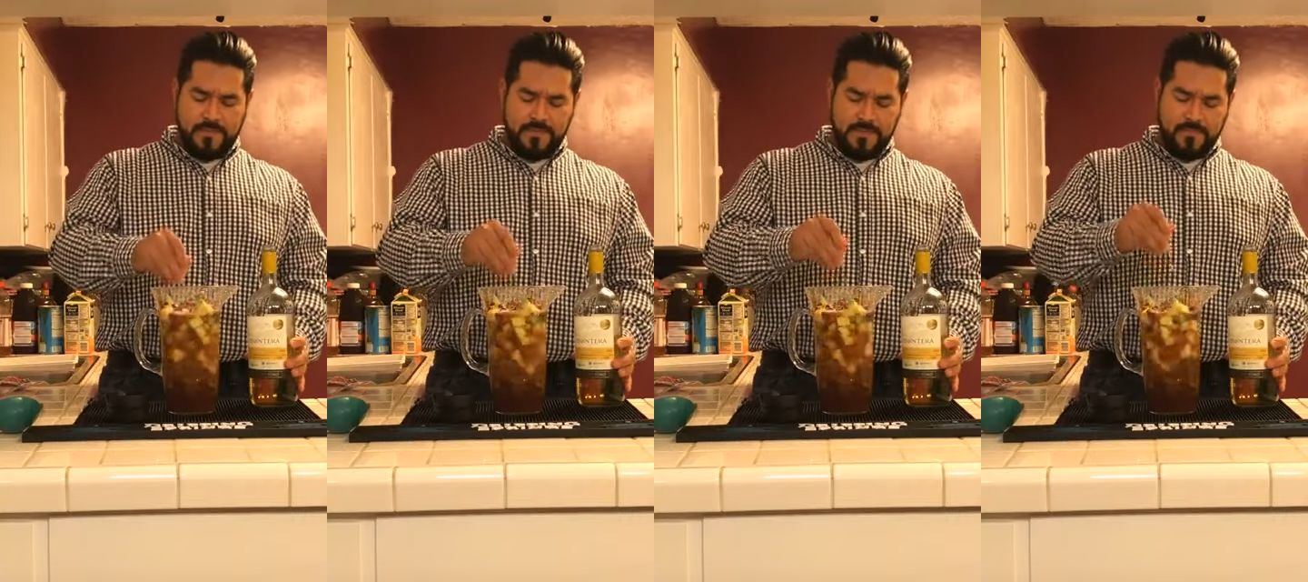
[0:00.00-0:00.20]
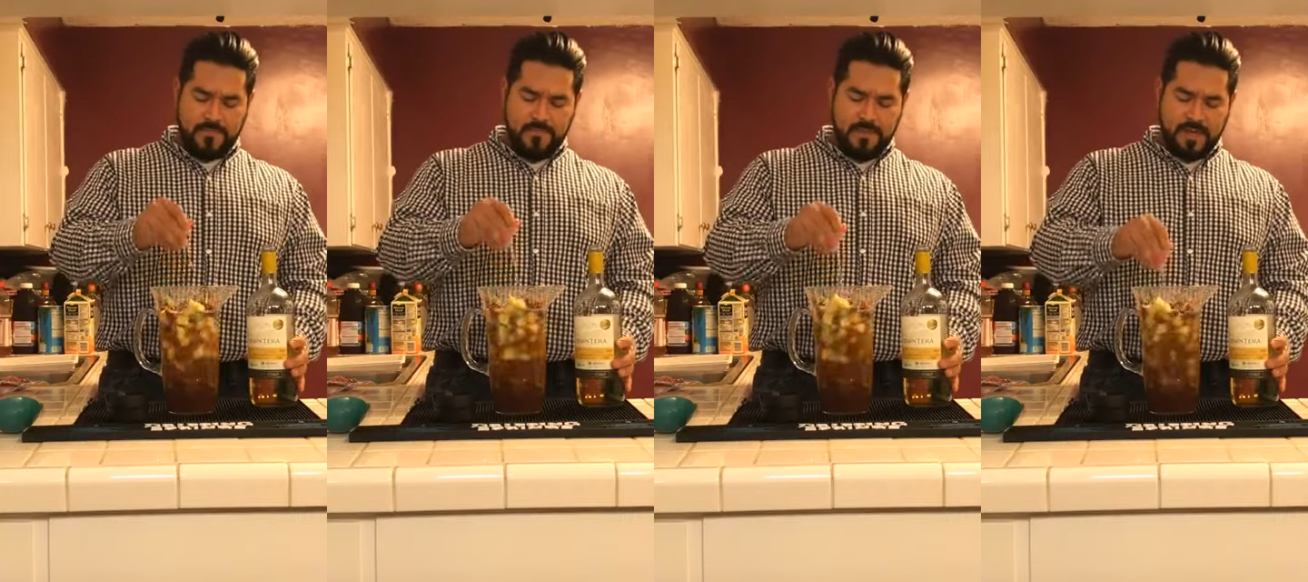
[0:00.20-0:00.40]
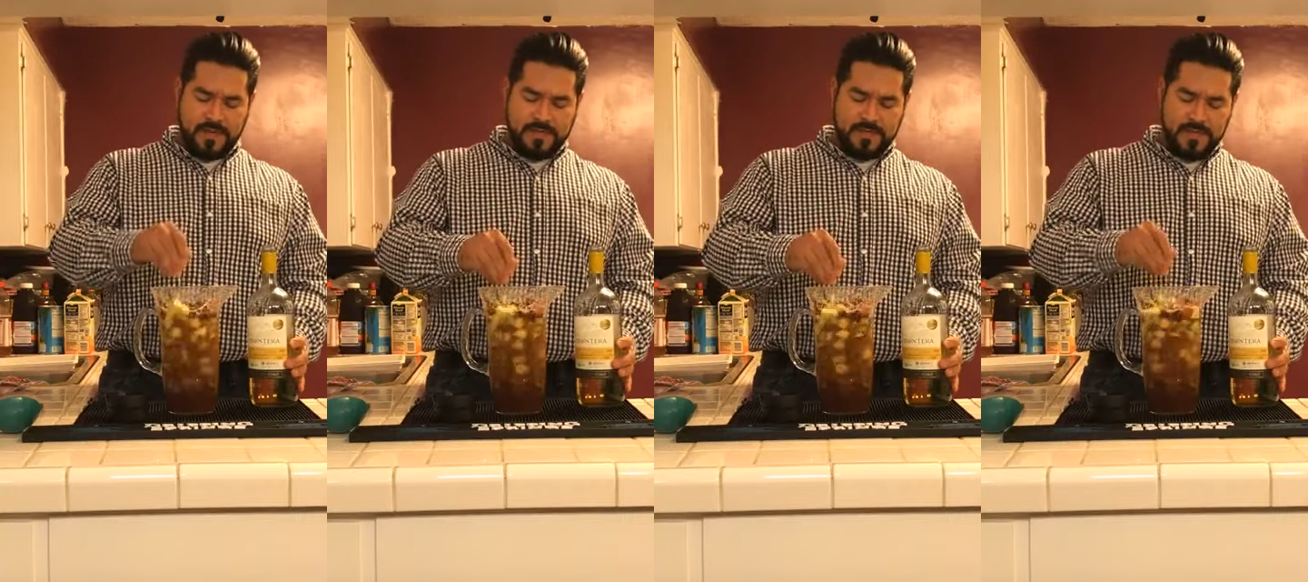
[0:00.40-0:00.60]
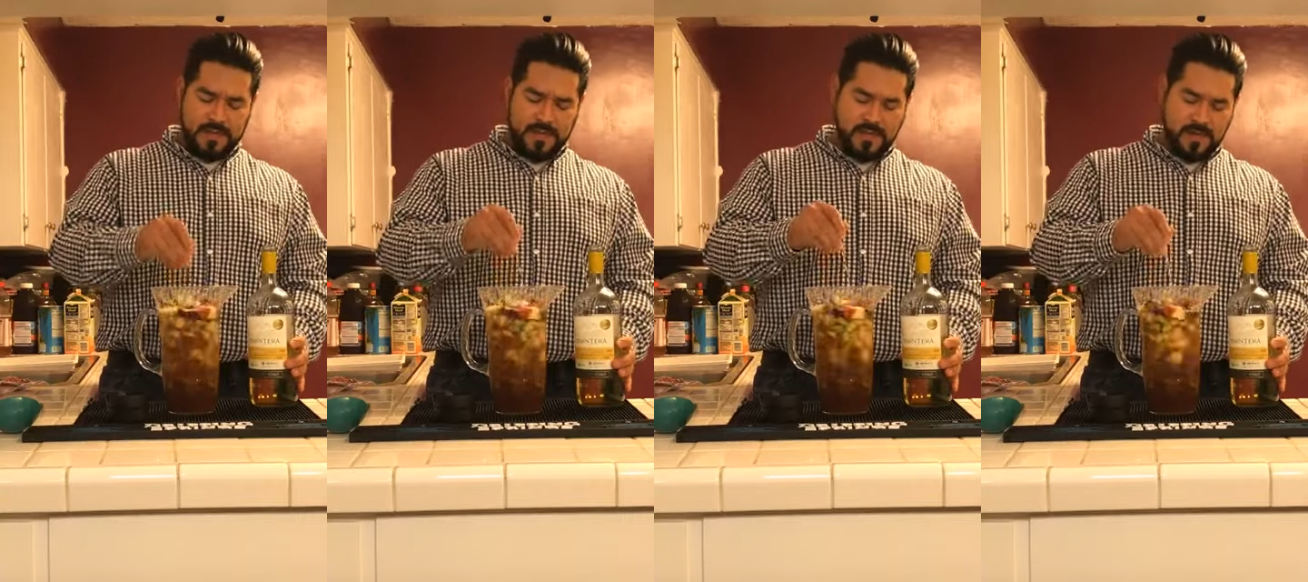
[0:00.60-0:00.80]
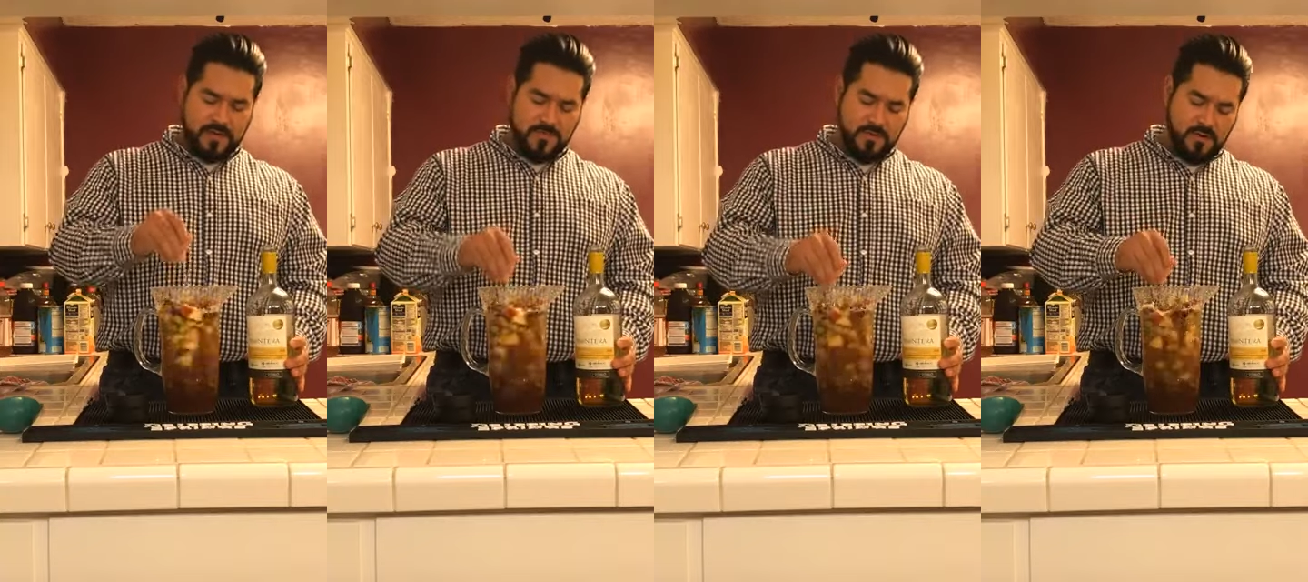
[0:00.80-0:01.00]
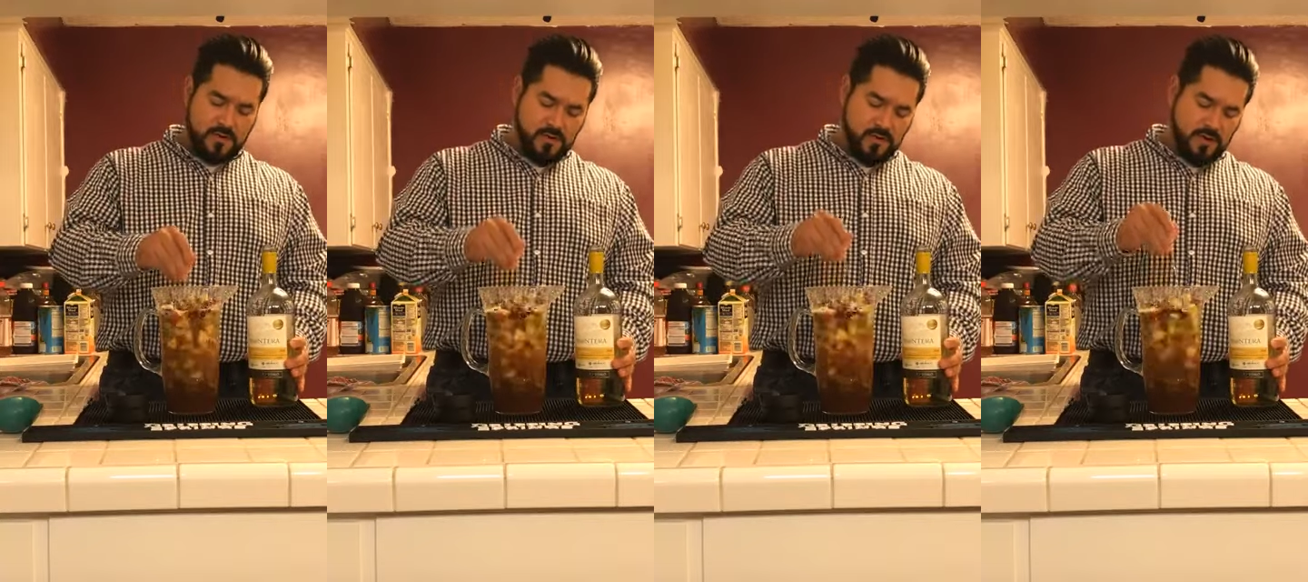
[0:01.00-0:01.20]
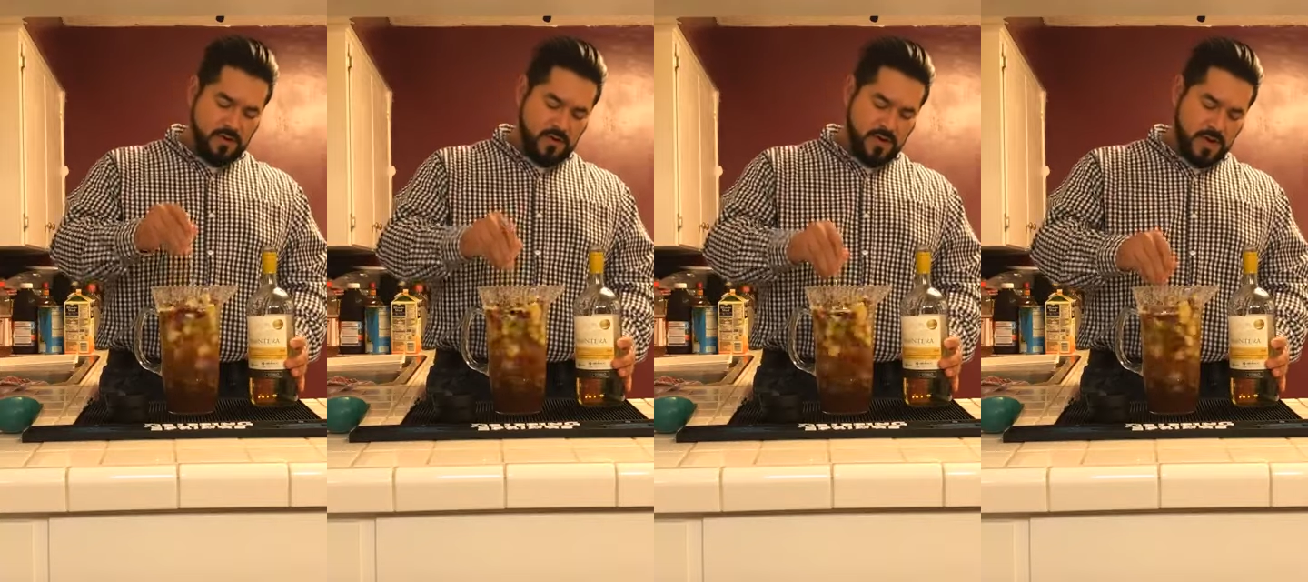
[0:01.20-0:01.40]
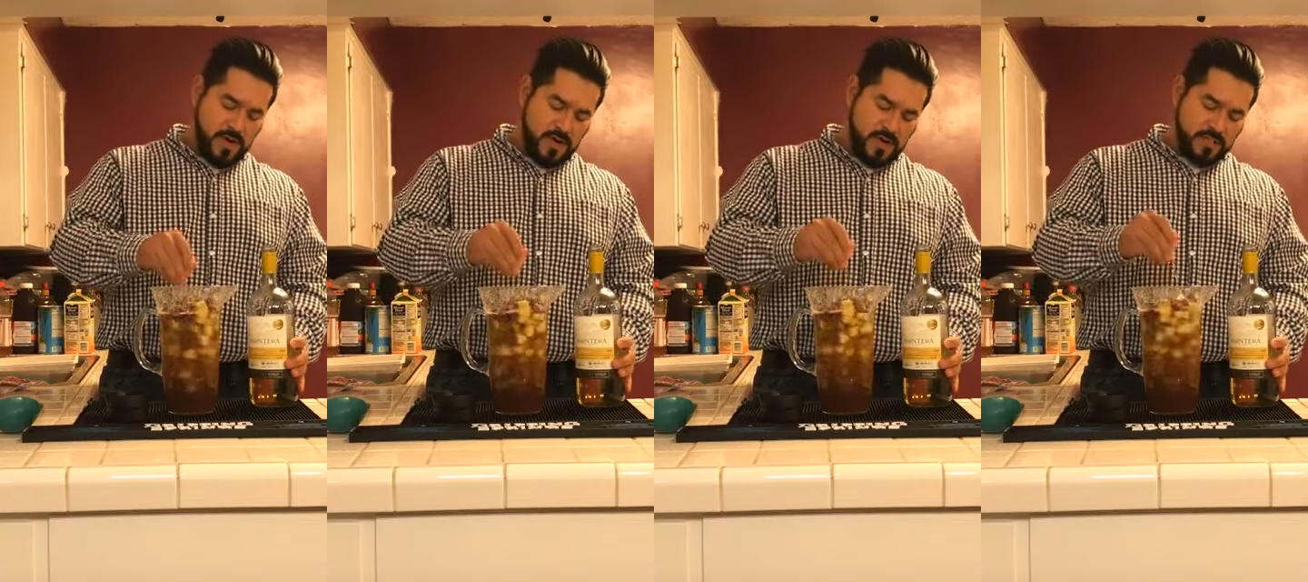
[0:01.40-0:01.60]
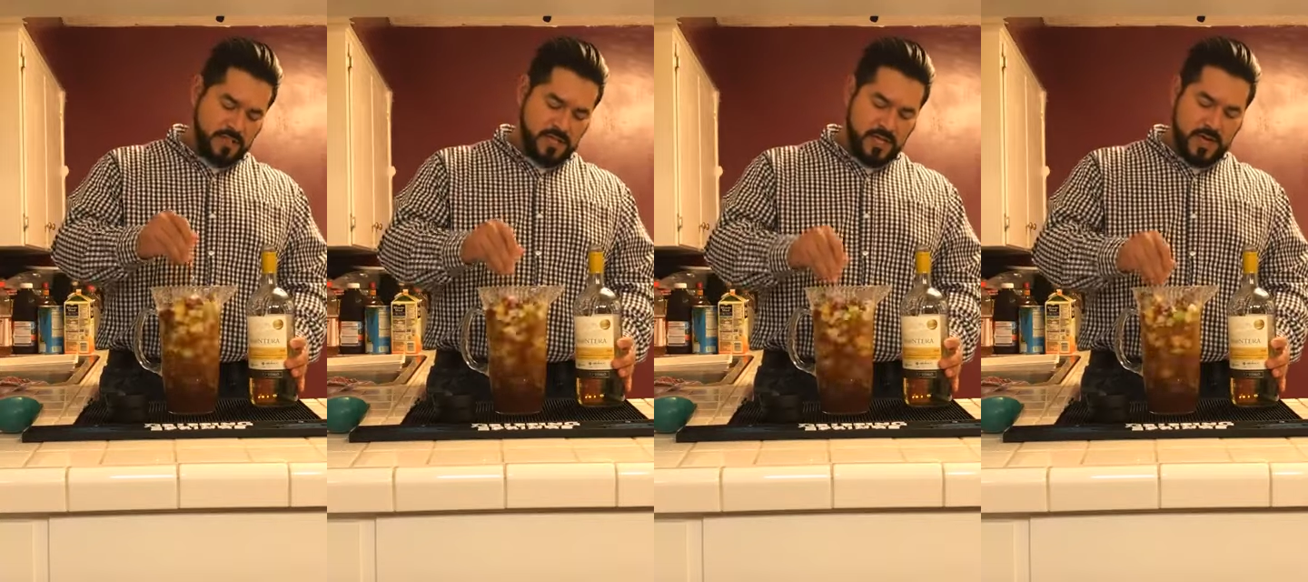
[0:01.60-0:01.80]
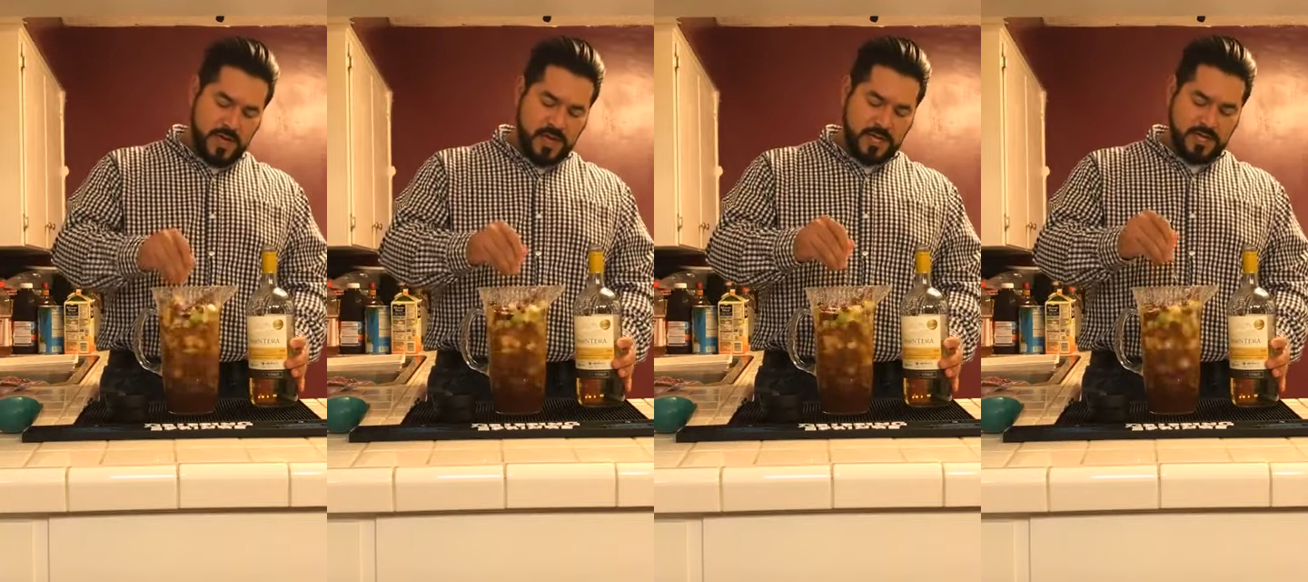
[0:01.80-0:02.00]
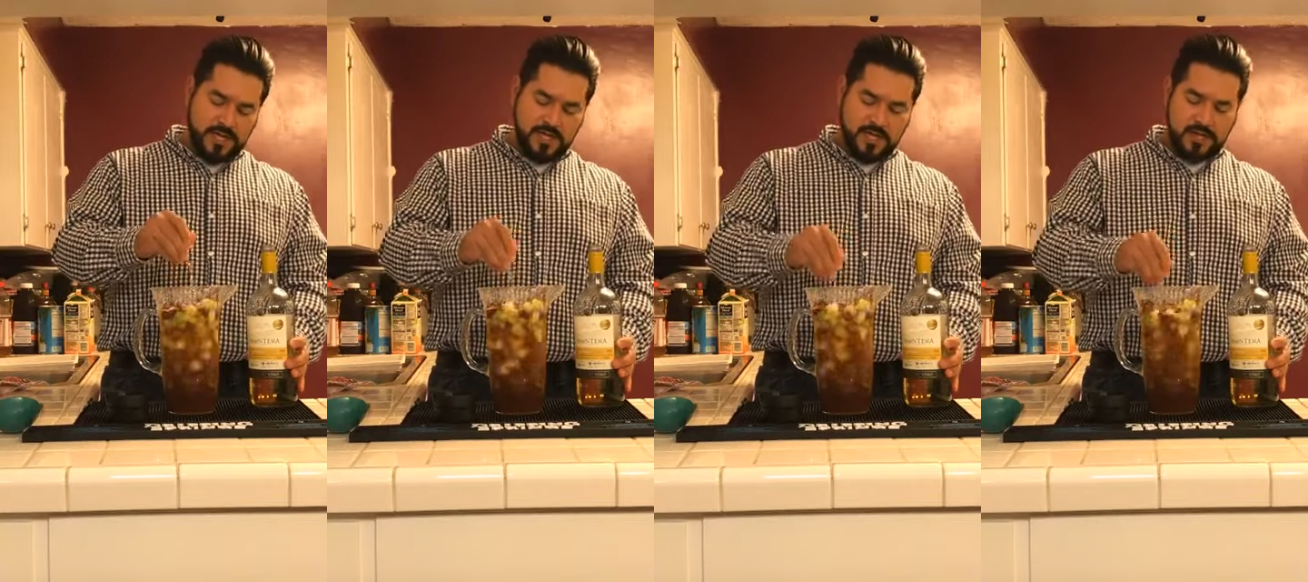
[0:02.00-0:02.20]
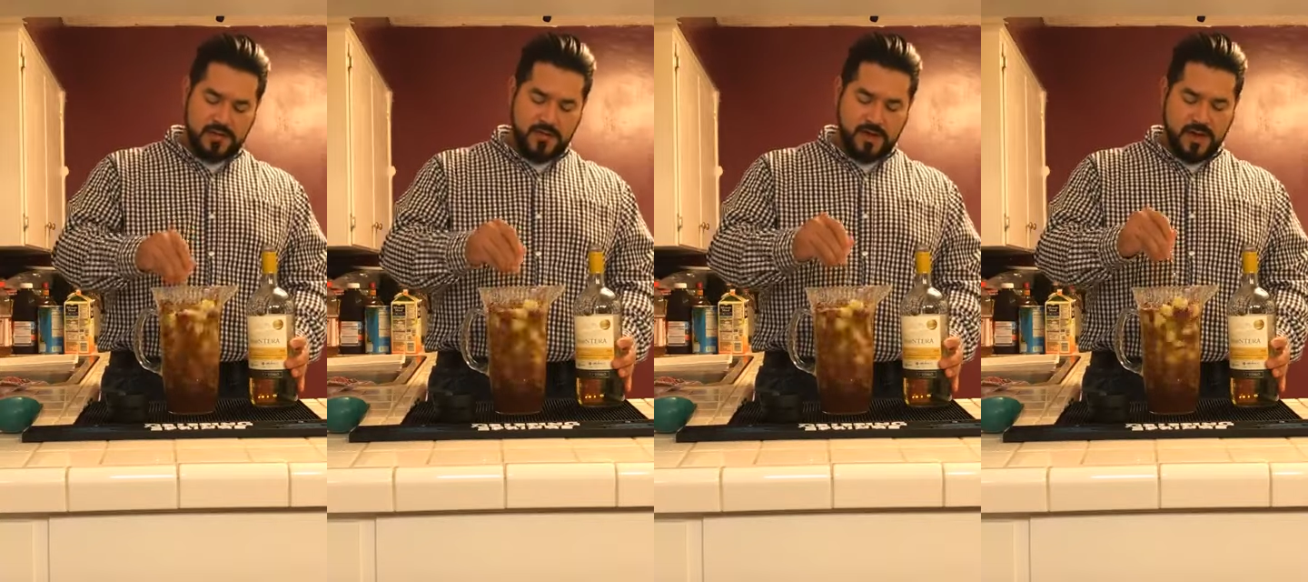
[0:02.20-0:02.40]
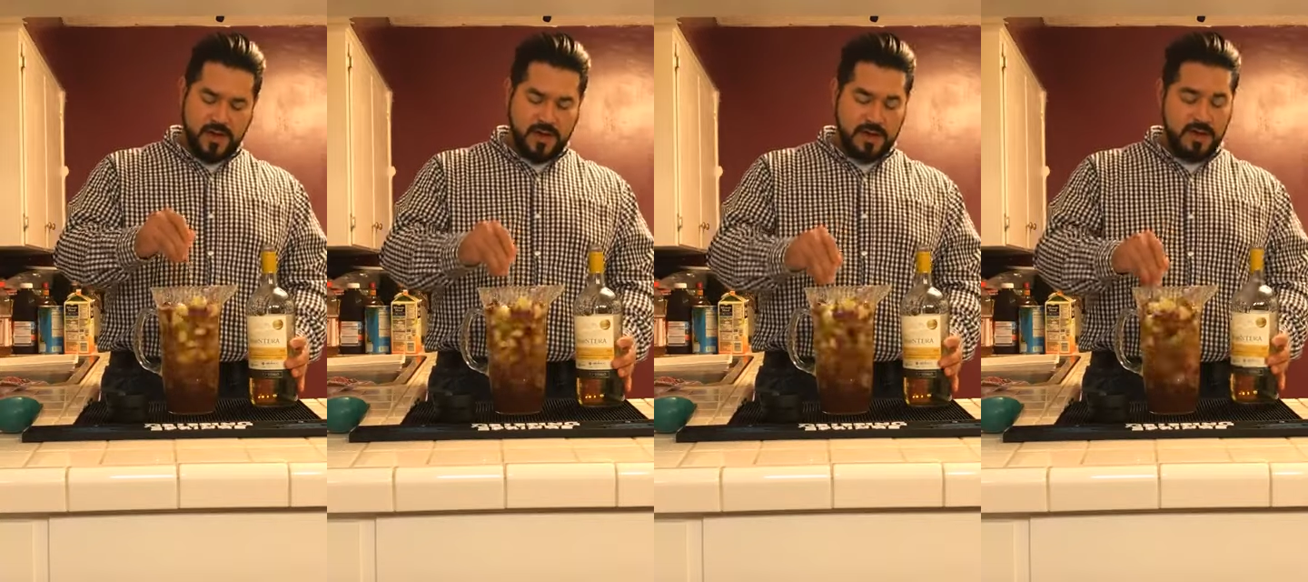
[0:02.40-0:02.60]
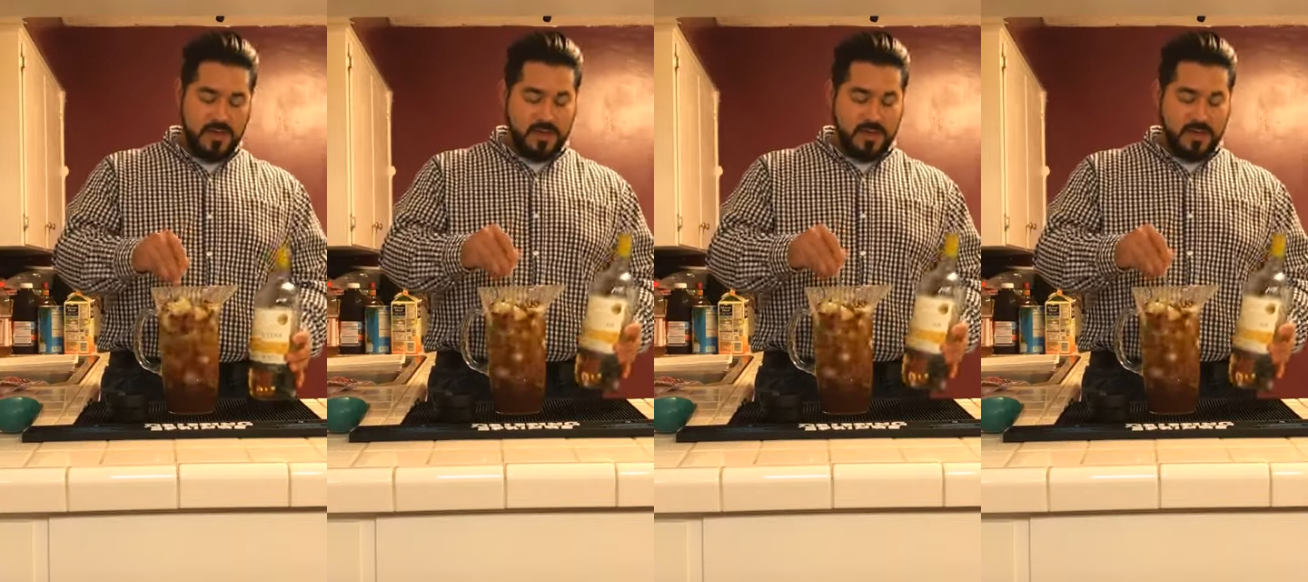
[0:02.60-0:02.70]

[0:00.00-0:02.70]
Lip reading: Mix it up. Oh, it looks delicious, right?